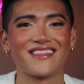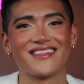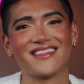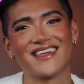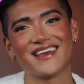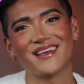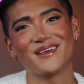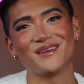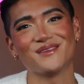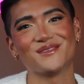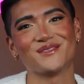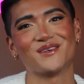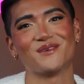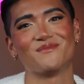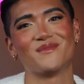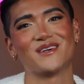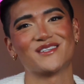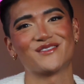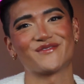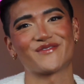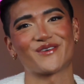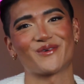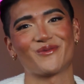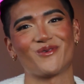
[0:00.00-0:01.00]
Thank you so
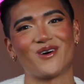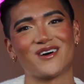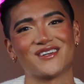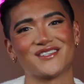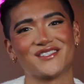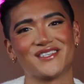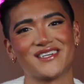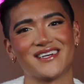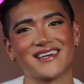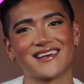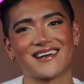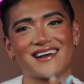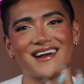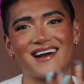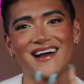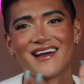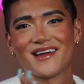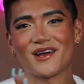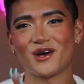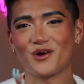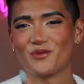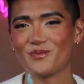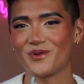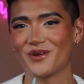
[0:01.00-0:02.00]
much for watching. I
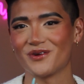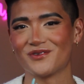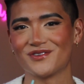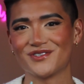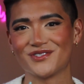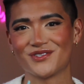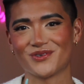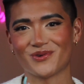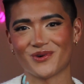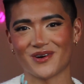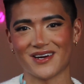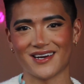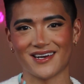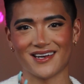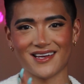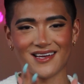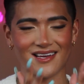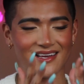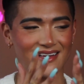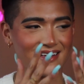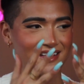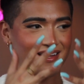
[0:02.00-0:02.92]
hope you enjoyed